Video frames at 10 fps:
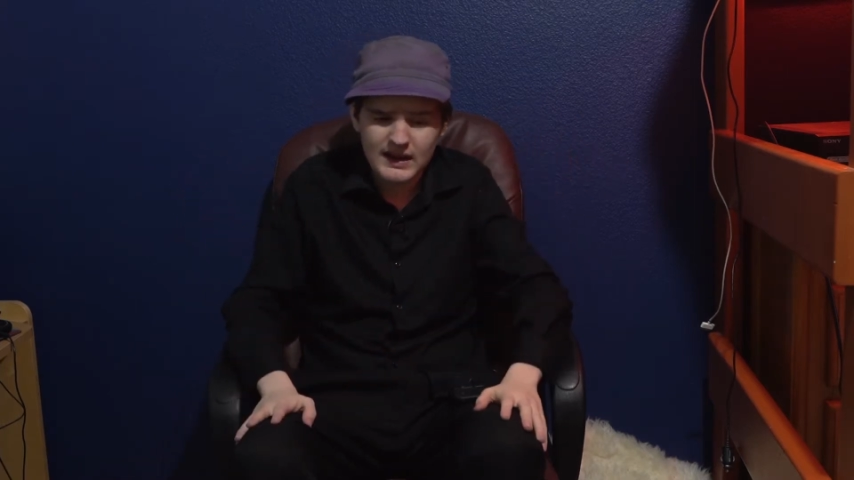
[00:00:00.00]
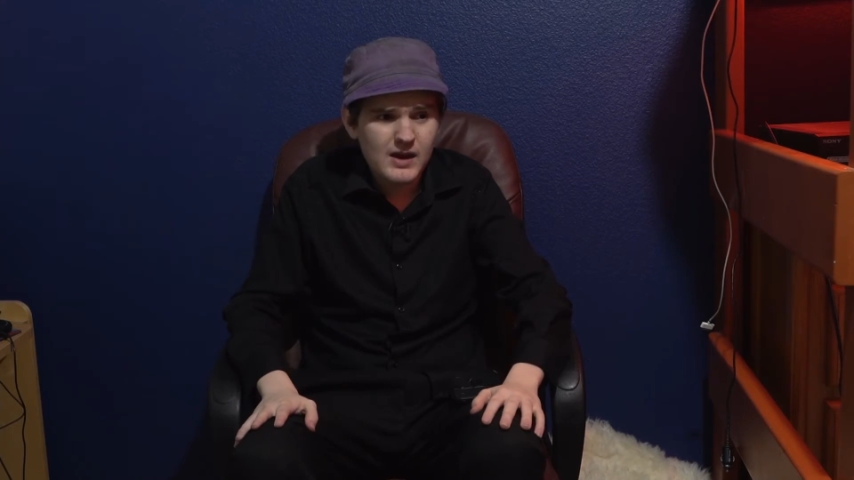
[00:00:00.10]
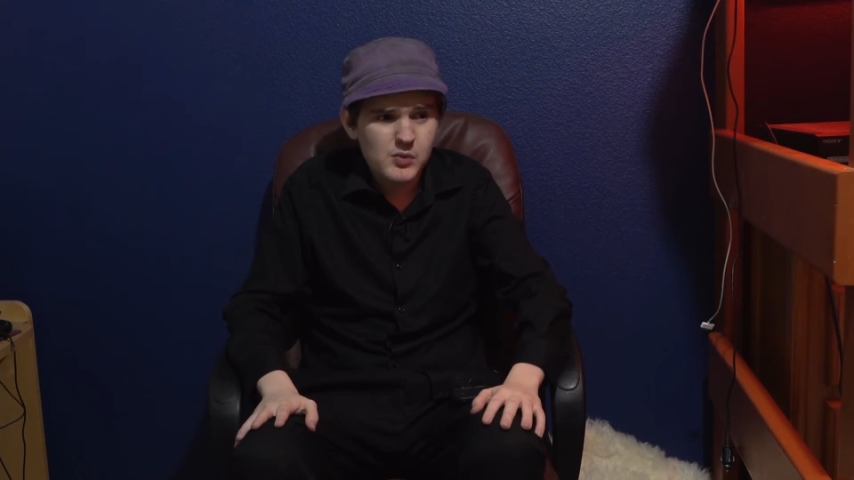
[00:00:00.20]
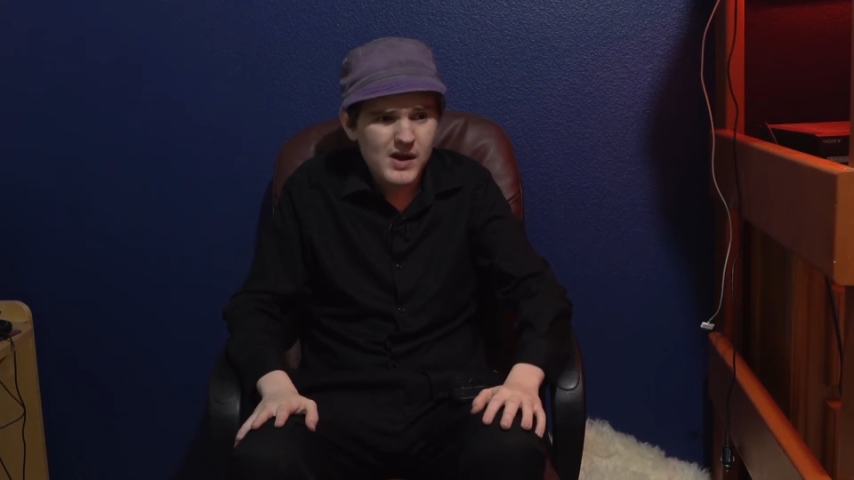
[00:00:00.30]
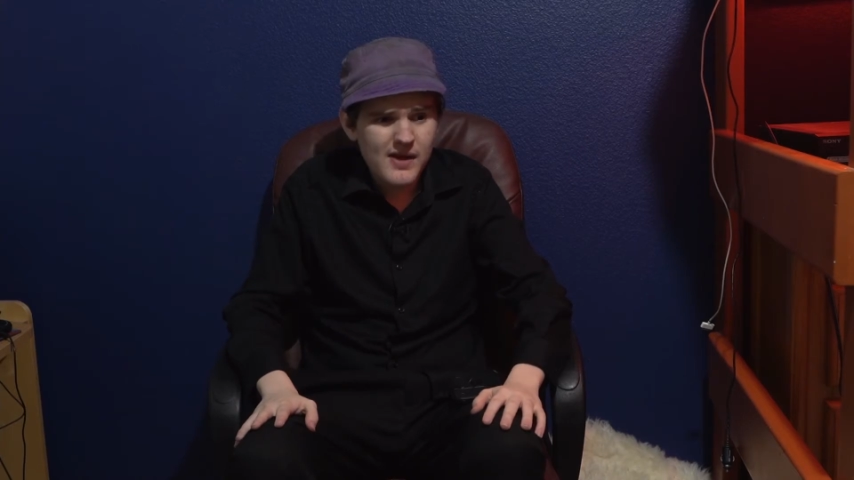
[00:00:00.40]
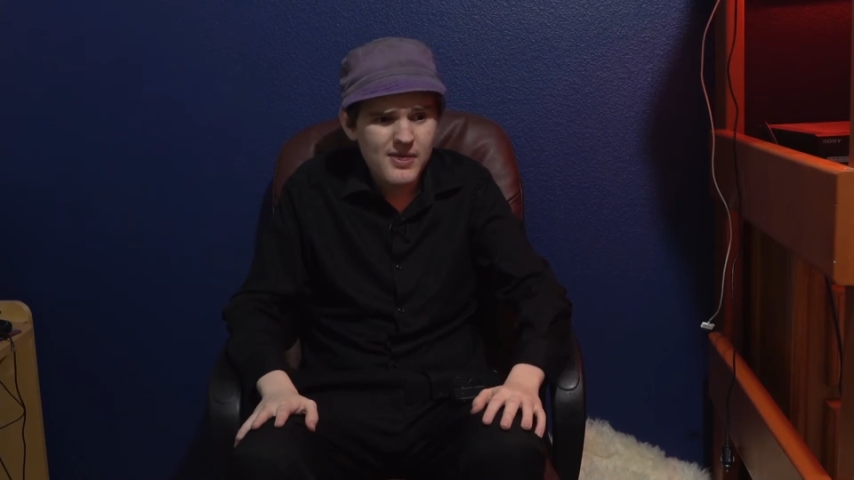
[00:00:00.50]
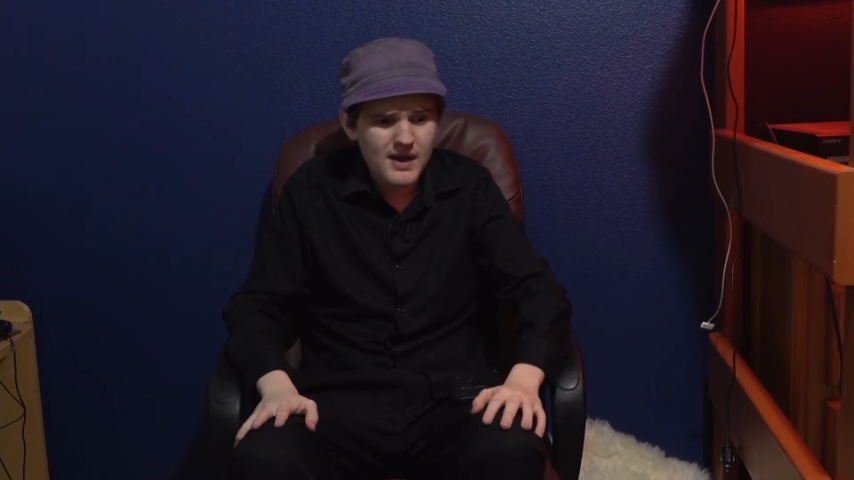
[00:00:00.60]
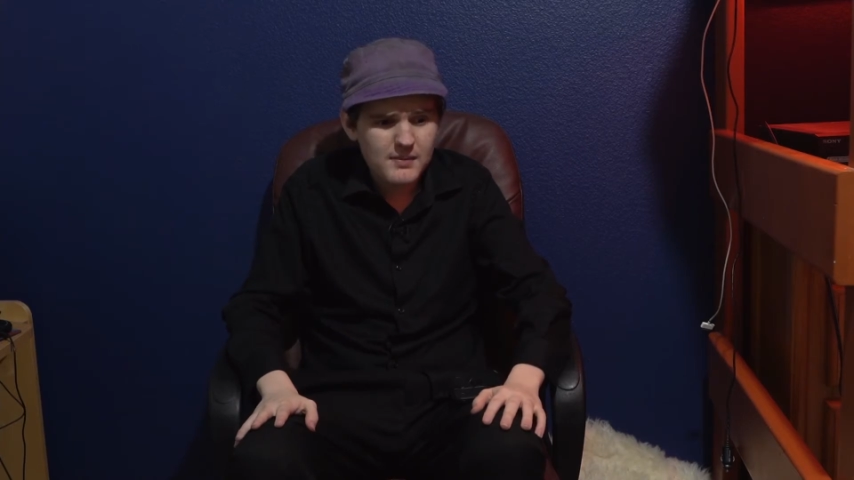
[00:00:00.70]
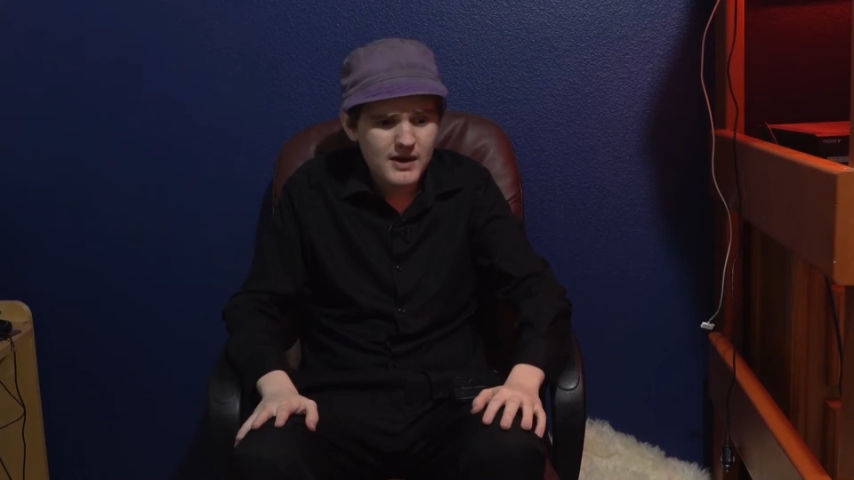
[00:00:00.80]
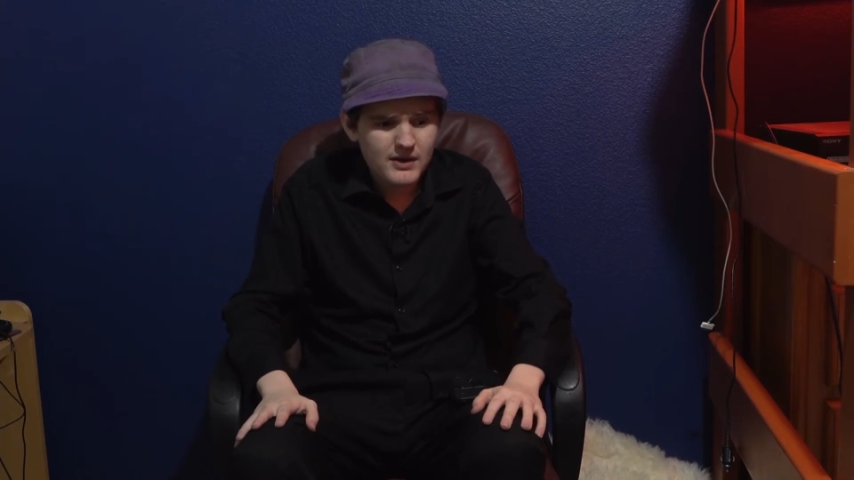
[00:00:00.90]
And when I
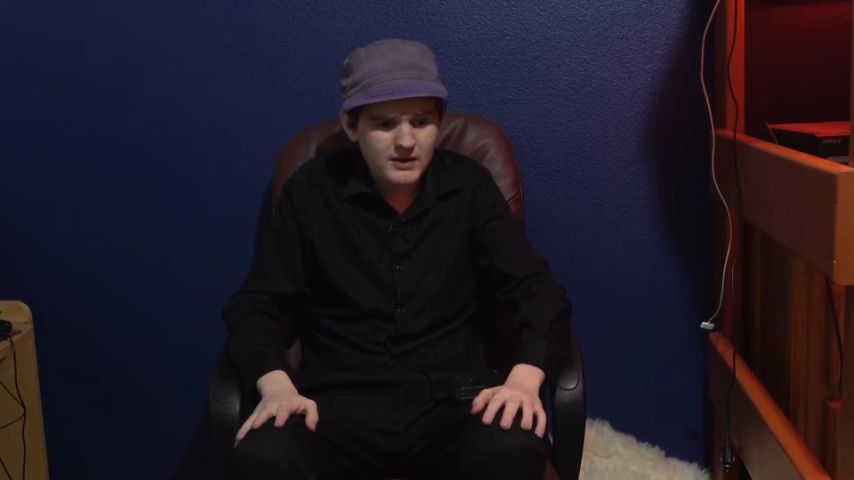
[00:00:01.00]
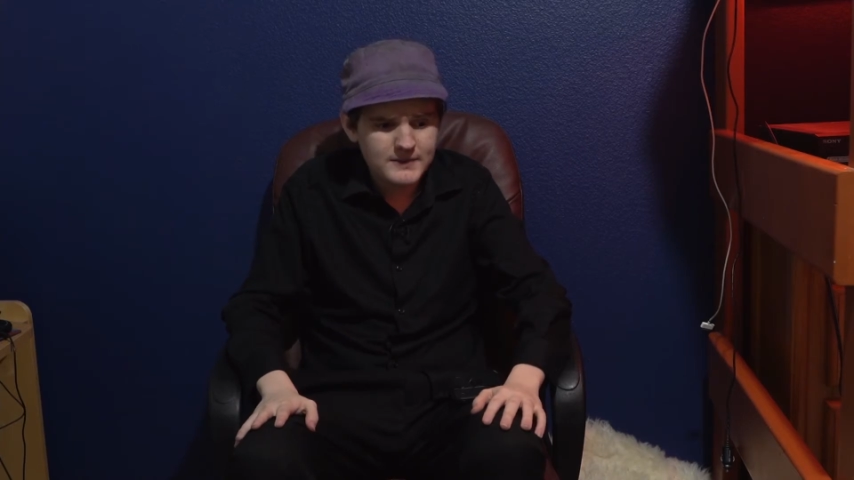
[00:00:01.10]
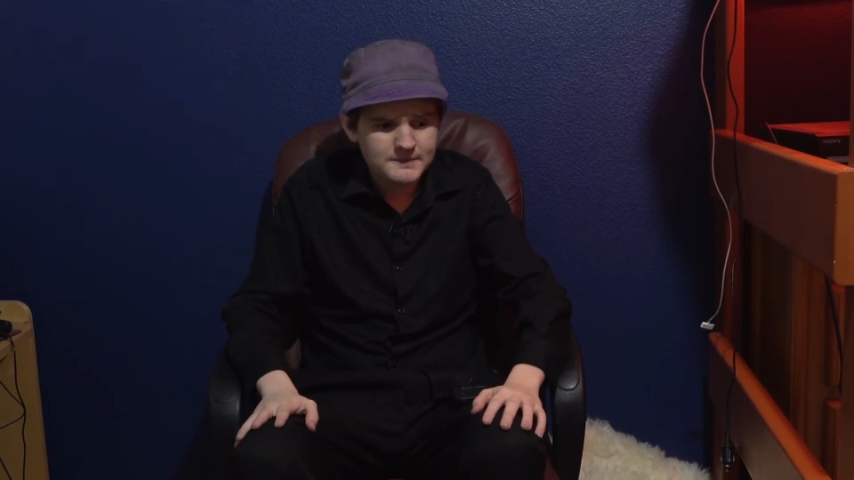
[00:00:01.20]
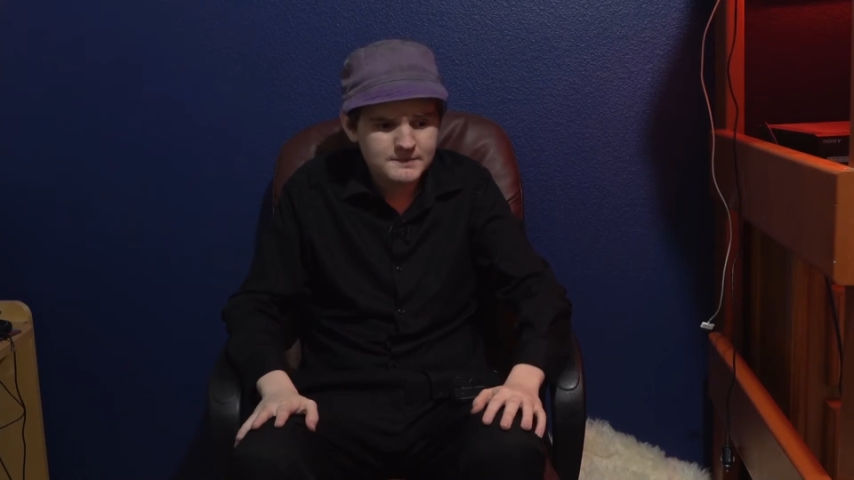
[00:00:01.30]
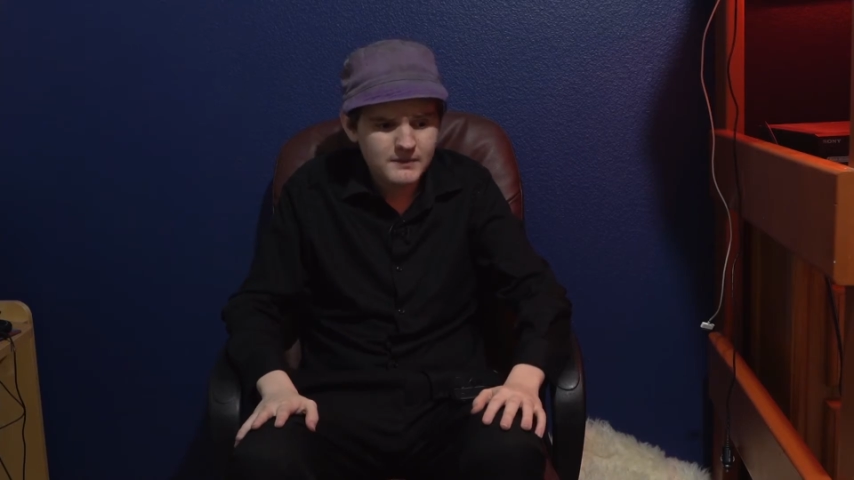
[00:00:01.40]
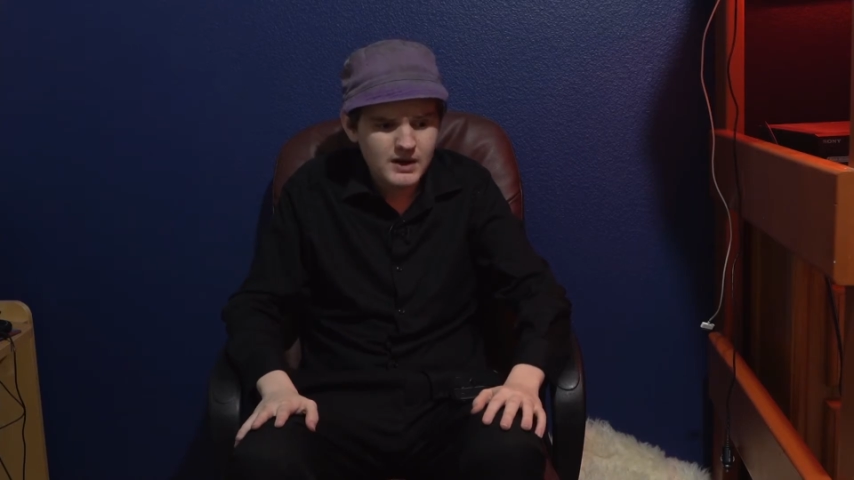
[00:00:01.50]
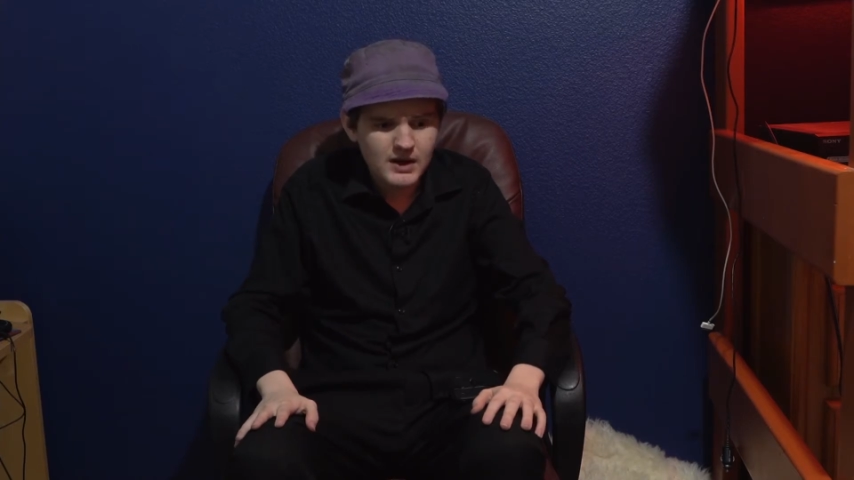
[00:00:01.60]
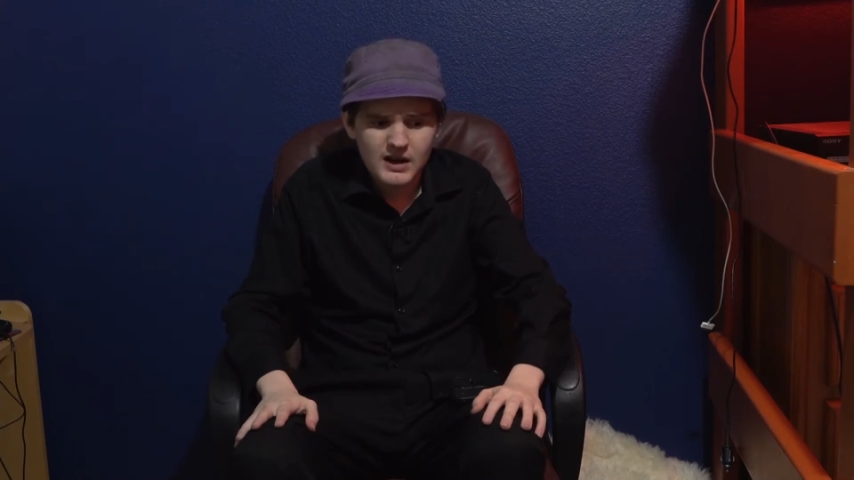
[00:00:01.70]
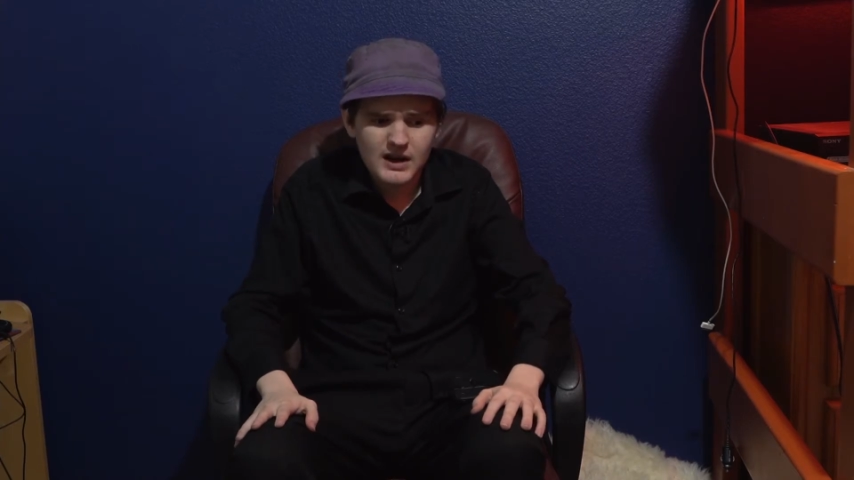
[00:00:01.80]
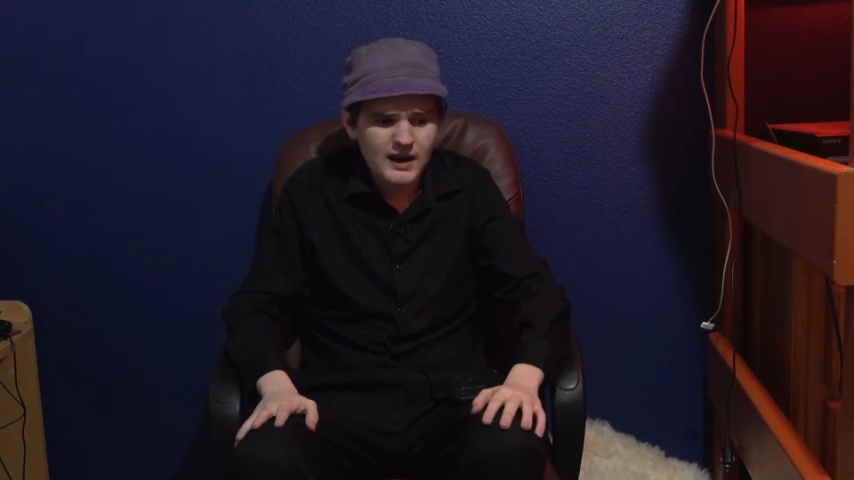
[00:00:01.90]
think about it,
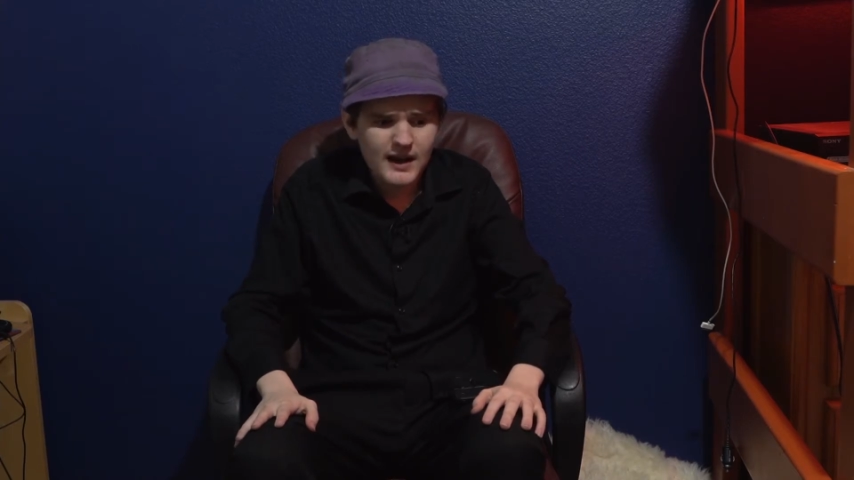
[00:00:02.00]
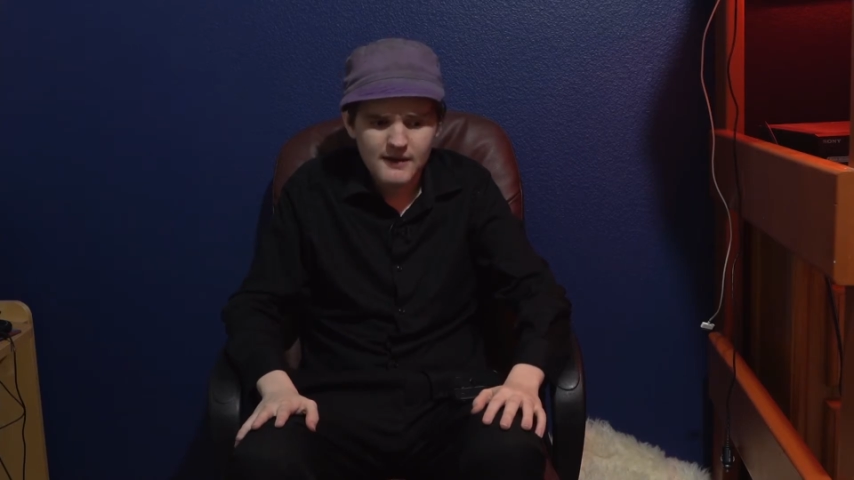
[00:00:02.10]
I